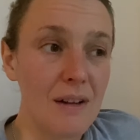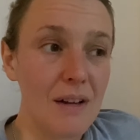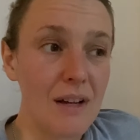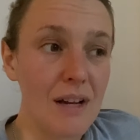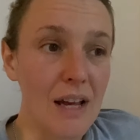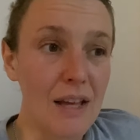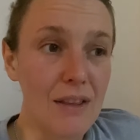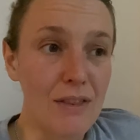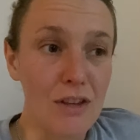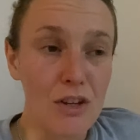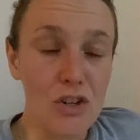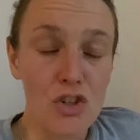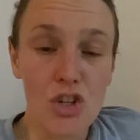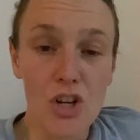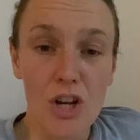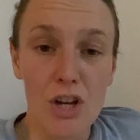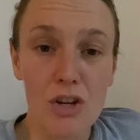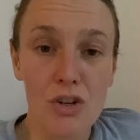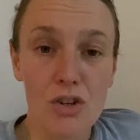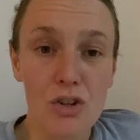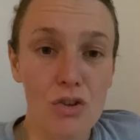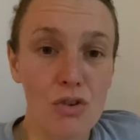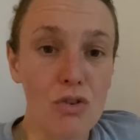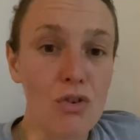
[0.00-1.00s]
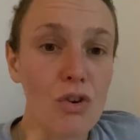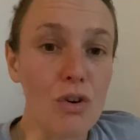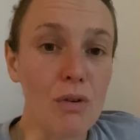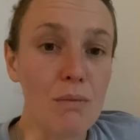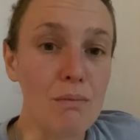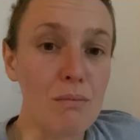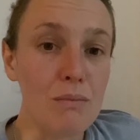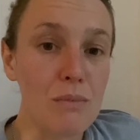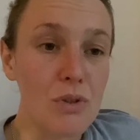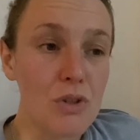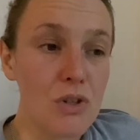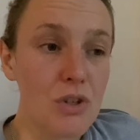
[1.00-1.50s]
in the changing
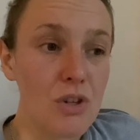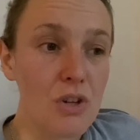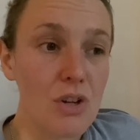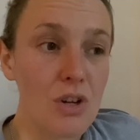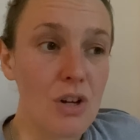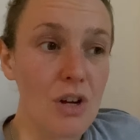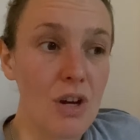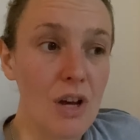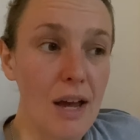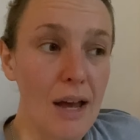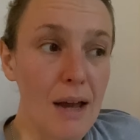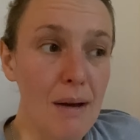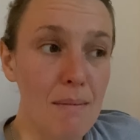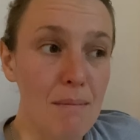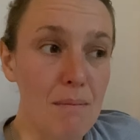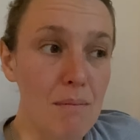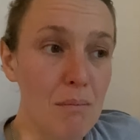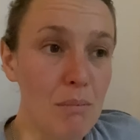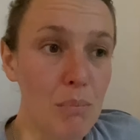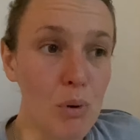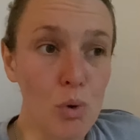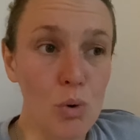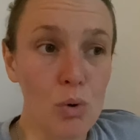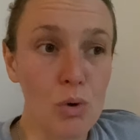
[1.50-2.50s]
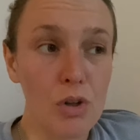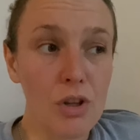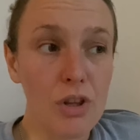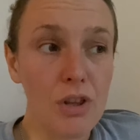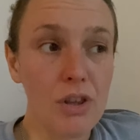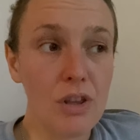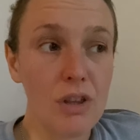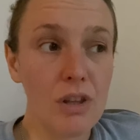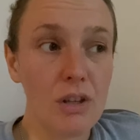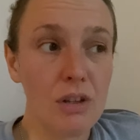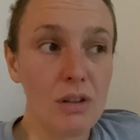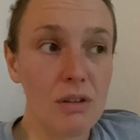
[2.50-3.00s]
rooms,
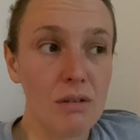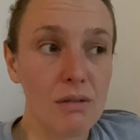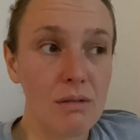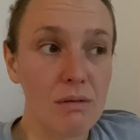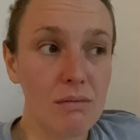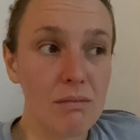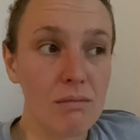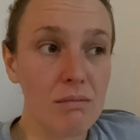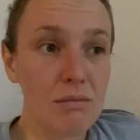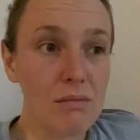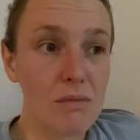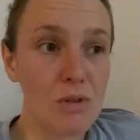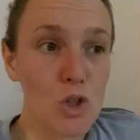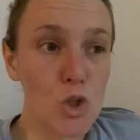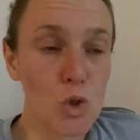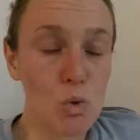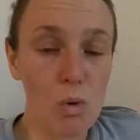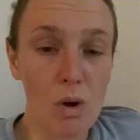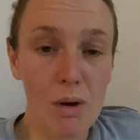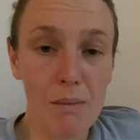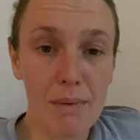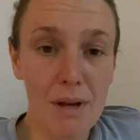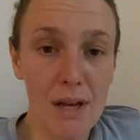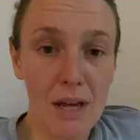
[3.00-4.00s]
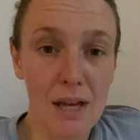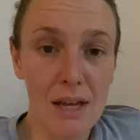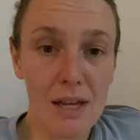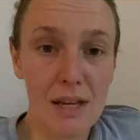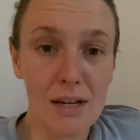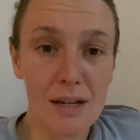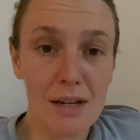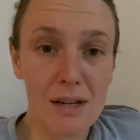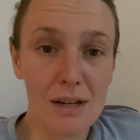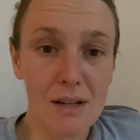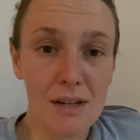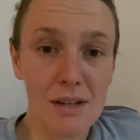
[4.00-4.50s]
both
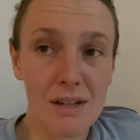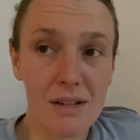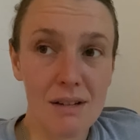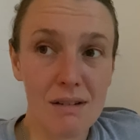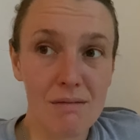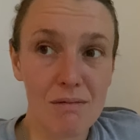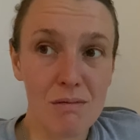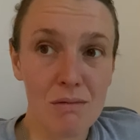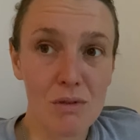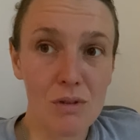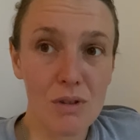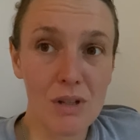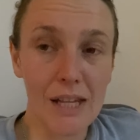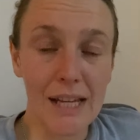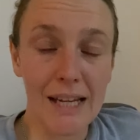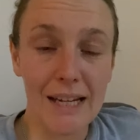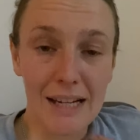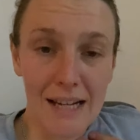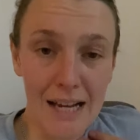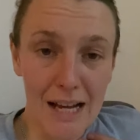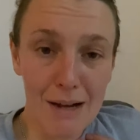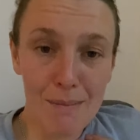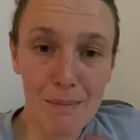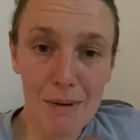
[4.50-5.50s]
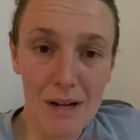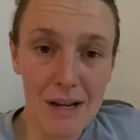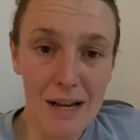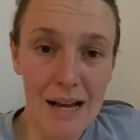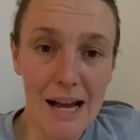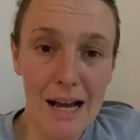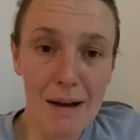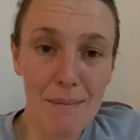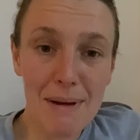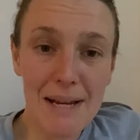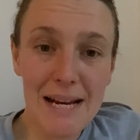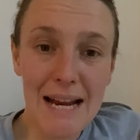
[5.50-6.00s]
swimming. Like I'm
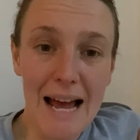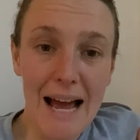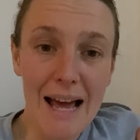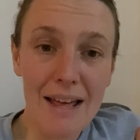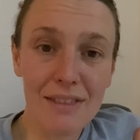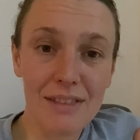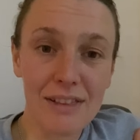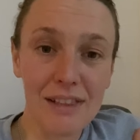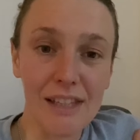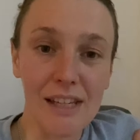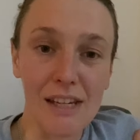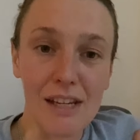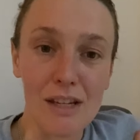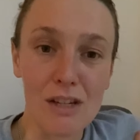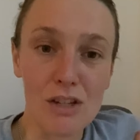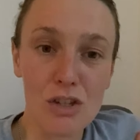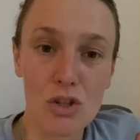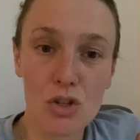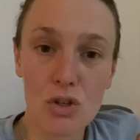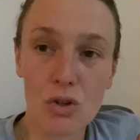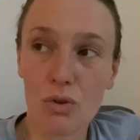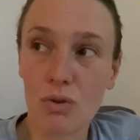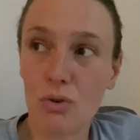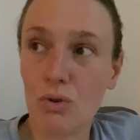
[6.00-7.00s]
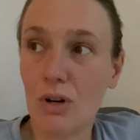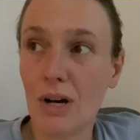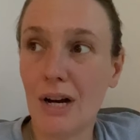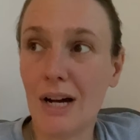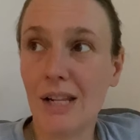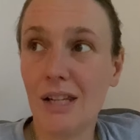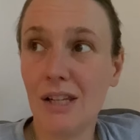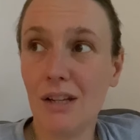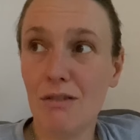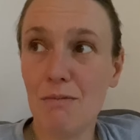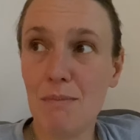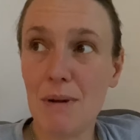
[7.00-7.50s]
an athlete, so I
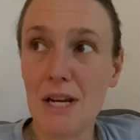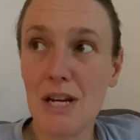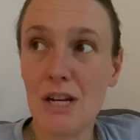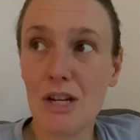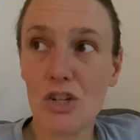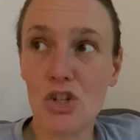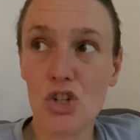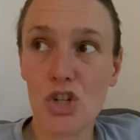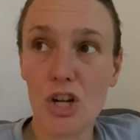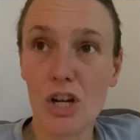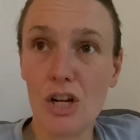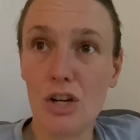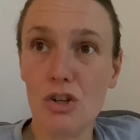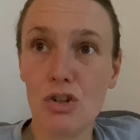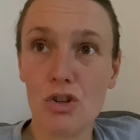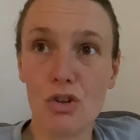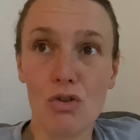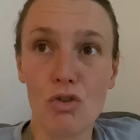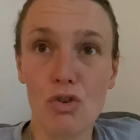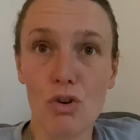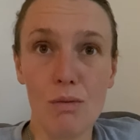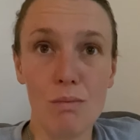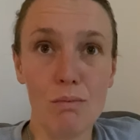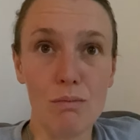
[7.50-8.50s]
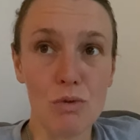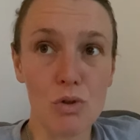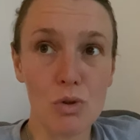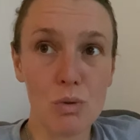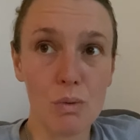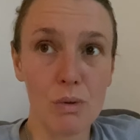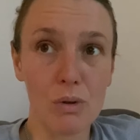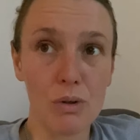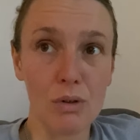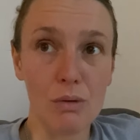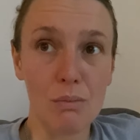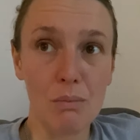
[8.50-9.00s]
love being in changing rooms
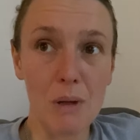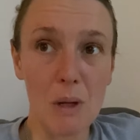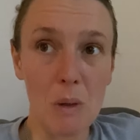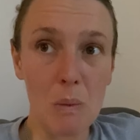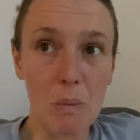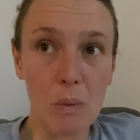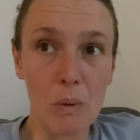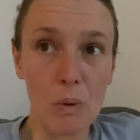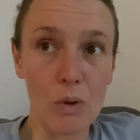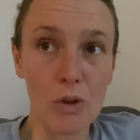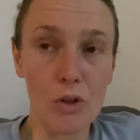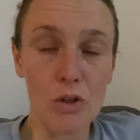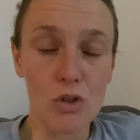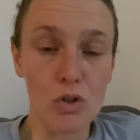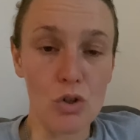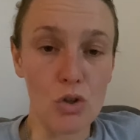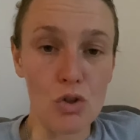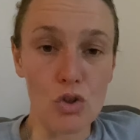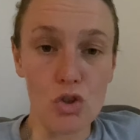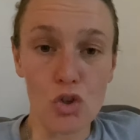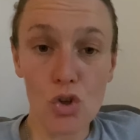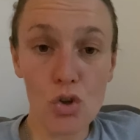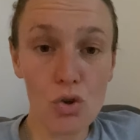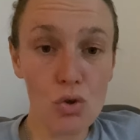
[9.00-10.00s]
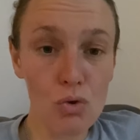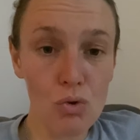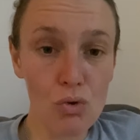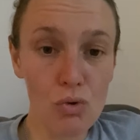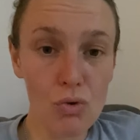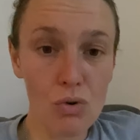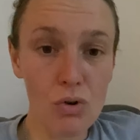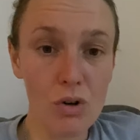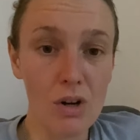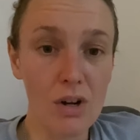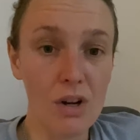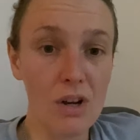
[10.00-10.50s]
with people that do judo,